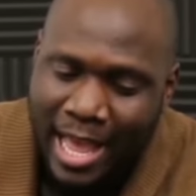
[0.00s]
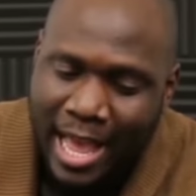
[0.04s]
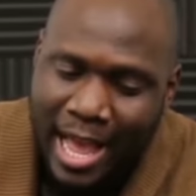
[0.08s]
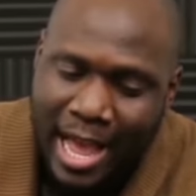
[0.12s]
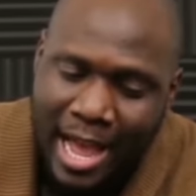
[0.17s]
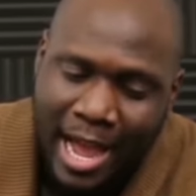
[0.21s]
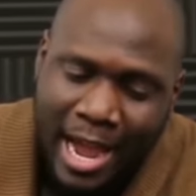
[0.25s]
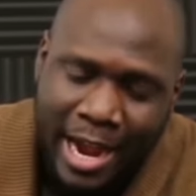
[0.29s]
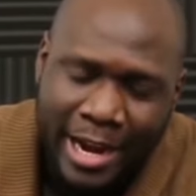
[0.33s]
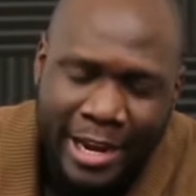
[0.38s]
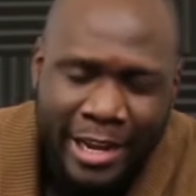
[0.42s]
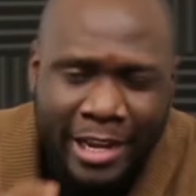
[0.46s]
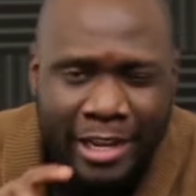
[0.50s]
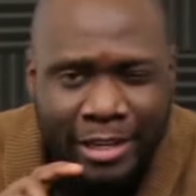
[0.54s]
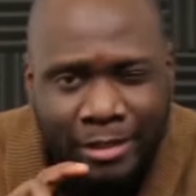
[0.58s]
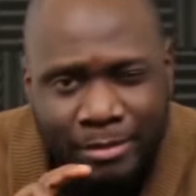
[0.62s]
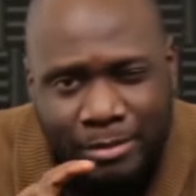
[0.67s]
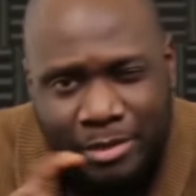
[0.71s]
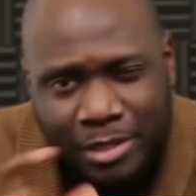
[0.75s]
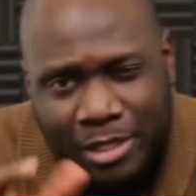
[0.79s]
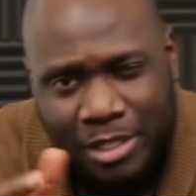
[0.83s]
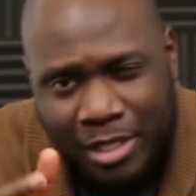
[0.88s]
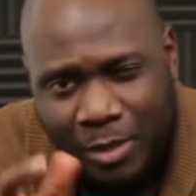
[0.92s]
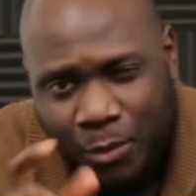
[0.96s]
I am
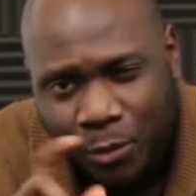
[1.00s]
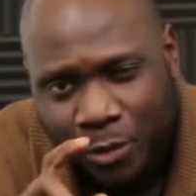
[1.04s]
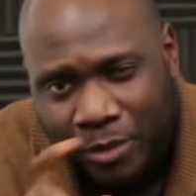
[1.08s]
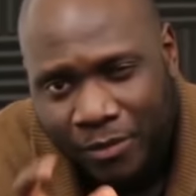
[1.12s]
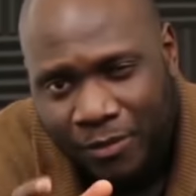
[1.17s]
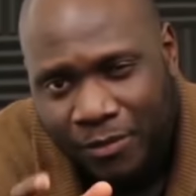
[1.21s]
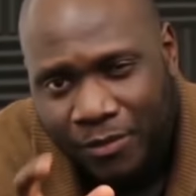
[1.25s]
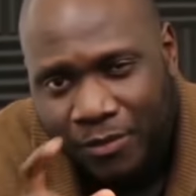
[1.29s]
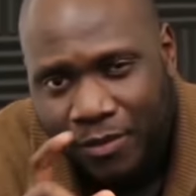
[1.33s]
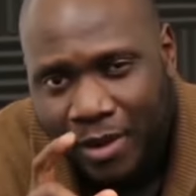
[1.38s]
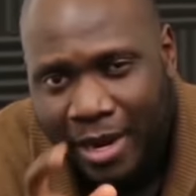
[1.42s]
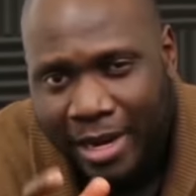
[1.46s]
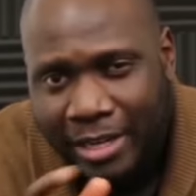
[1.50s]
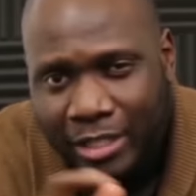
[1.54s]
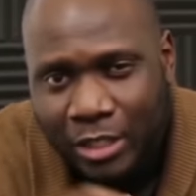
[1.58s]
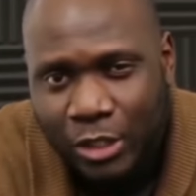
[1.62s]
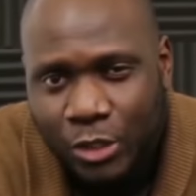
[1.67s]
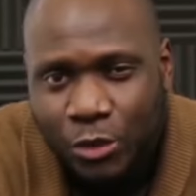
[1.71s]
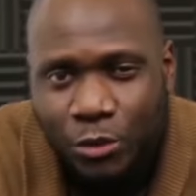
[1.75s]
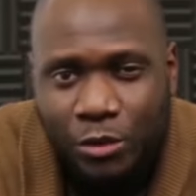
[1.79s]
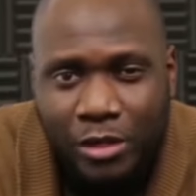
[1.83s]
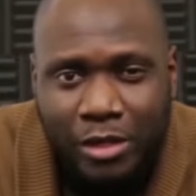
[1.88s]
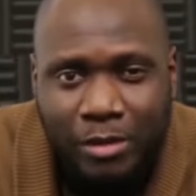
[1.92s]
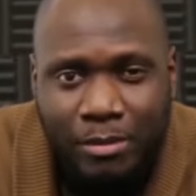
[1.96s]
somewhat
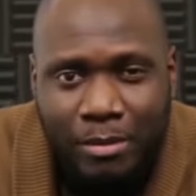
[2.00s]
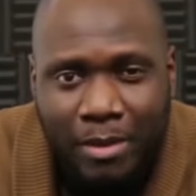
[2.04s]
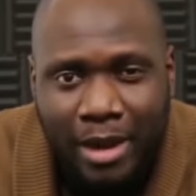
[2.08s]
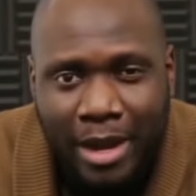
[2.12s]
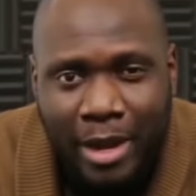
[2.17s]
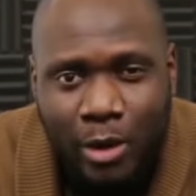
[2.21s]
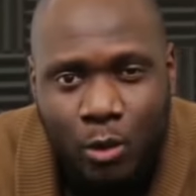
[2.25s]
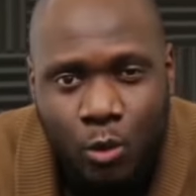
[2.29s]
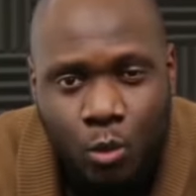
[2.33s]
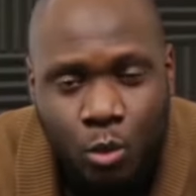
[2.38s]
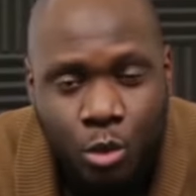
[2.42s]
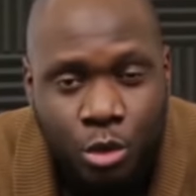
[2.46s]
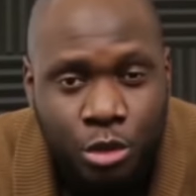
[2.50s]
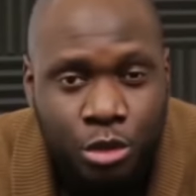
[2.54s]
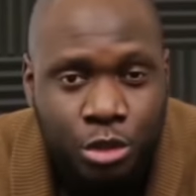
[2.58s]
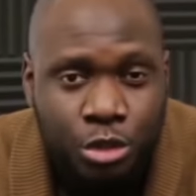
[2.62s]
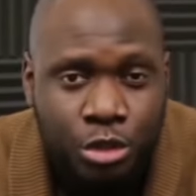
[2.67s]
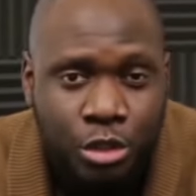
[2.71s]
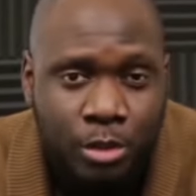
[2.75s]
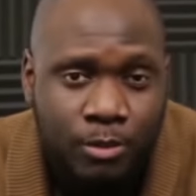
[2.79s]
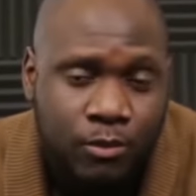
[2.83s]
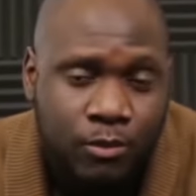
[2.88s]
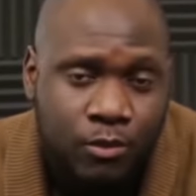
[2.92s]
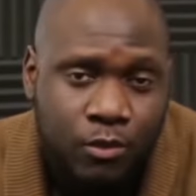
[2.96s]
fine-tuning my
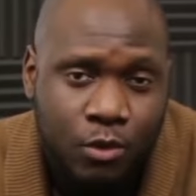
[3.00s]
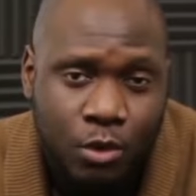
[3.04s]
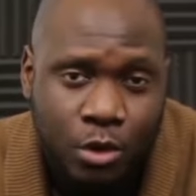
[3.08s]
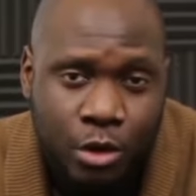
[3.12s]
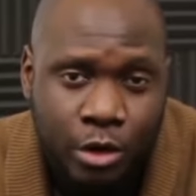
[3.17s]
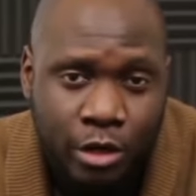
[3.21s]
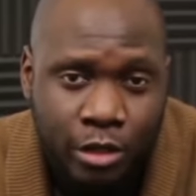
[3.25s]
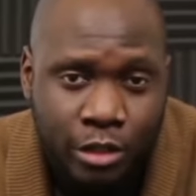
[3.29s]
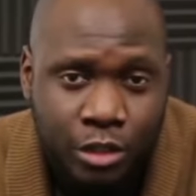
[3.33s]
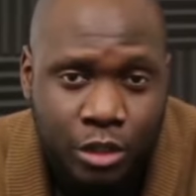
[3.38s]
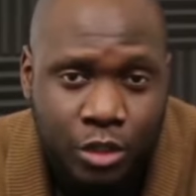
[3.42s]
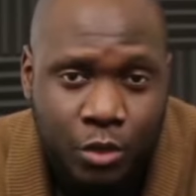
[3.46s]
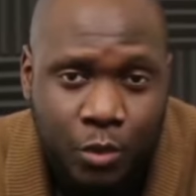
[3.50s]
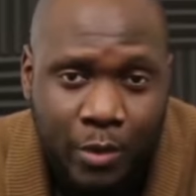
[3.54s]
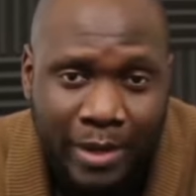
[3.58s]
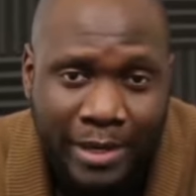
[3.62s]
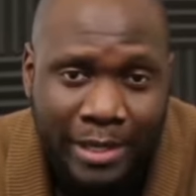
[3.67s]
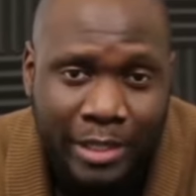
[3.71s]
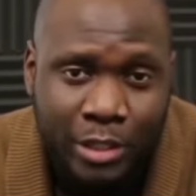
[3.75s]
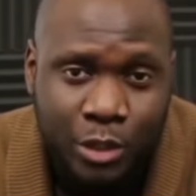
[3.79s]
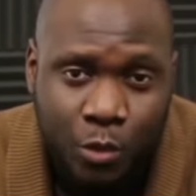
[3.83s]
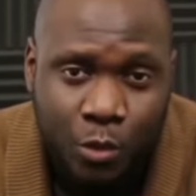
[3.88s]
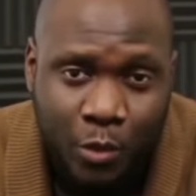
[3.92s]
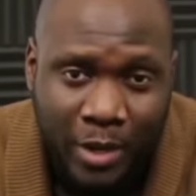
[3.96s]
wardrobe for
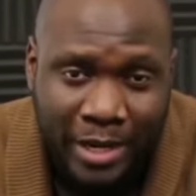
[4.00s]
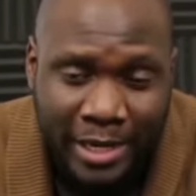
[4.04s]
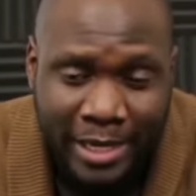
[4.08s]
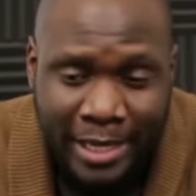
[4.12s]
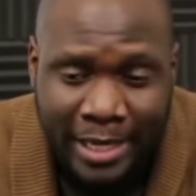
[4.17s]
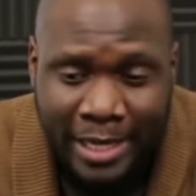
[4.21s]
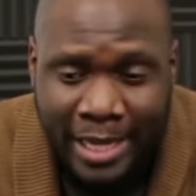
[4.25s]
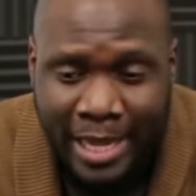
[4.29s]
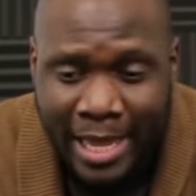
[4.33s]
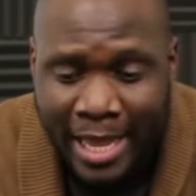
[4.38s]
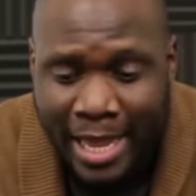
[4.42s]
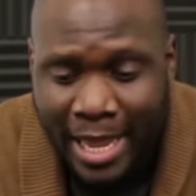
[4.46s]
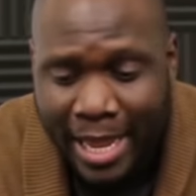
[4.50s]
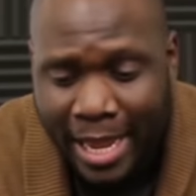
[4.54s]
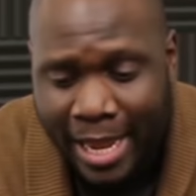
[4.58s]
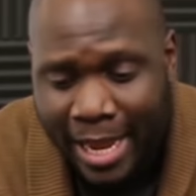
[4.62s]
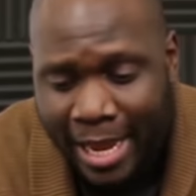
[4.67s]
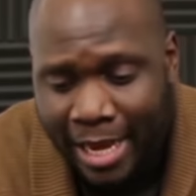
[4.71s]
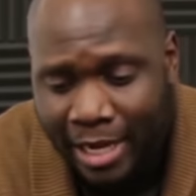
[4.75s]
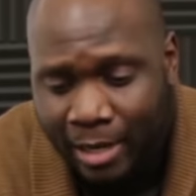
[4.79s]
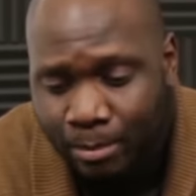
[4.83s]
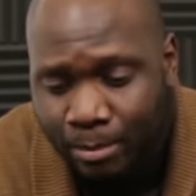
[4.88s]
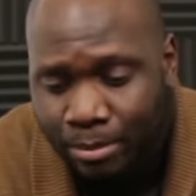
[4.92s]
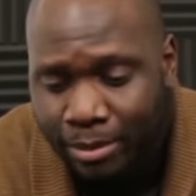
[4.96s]
2020, and
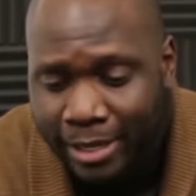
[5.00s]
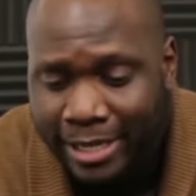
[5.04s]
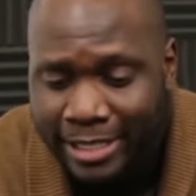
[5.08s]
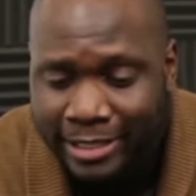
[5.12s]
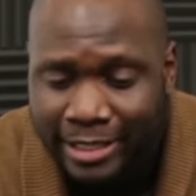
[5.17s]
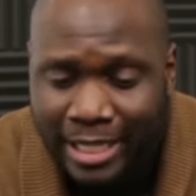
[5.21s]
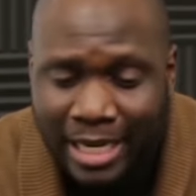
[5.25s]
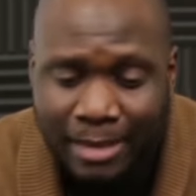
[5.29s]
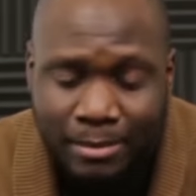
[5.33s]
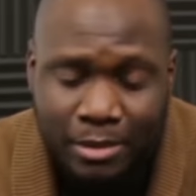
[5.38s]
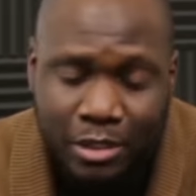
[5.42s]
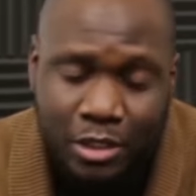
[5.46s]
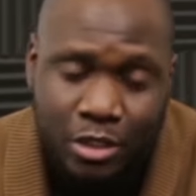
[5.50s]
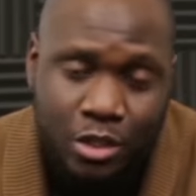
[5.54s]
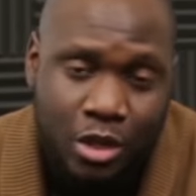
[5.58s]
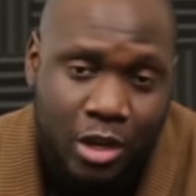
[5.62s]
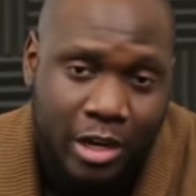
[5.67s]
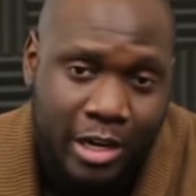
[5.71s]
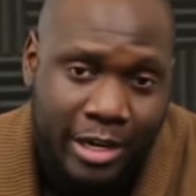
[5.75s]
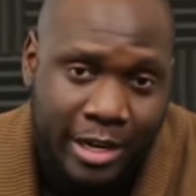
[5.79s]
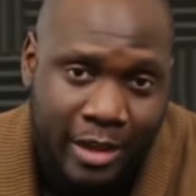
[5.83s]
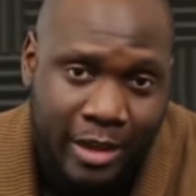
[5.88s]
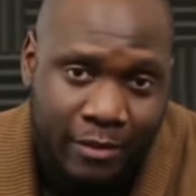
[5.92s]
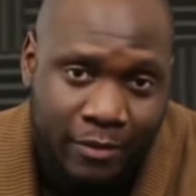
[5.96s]
the place that I'm
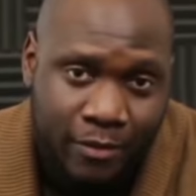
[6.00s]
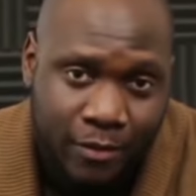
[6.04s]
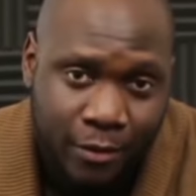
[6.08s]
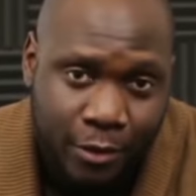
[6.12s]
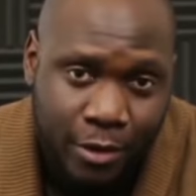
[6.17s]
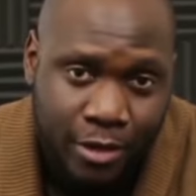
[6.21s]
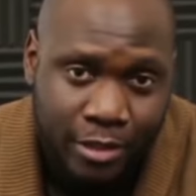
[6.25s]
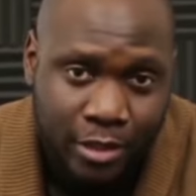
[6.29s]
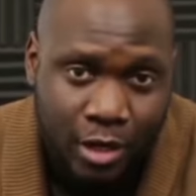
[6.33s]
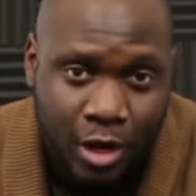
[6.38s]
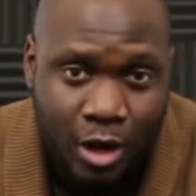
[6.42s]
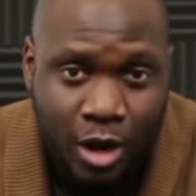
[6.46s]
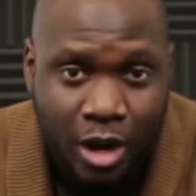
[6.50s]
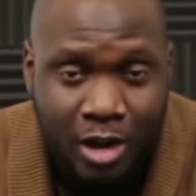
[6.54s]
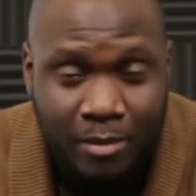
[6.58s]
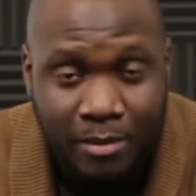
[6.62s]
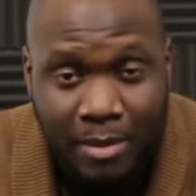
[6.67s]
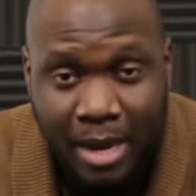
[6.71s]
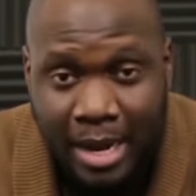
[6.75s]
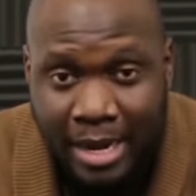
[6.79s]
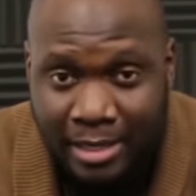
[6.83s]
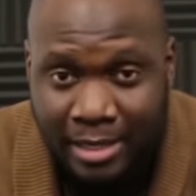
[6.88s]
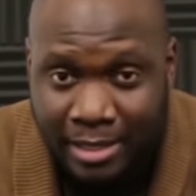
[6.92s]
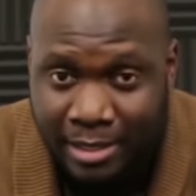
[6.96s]
starting at first are
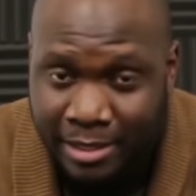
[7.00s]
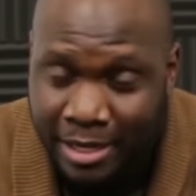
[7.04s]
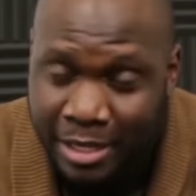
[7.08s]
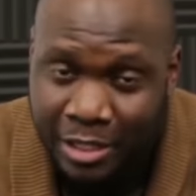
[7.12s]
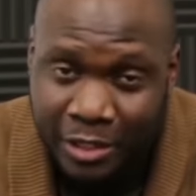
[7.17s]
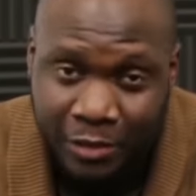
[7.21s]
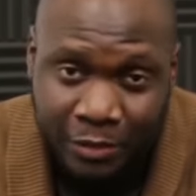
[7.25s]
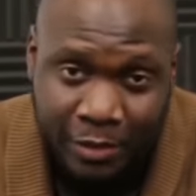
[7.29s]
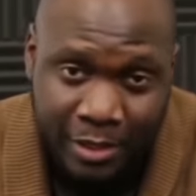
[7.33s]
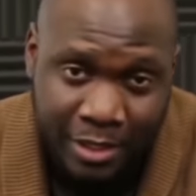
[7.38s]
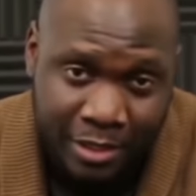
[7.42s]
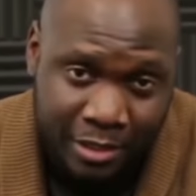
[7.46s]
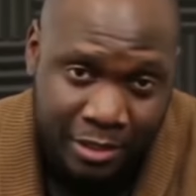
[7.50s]
my accessories.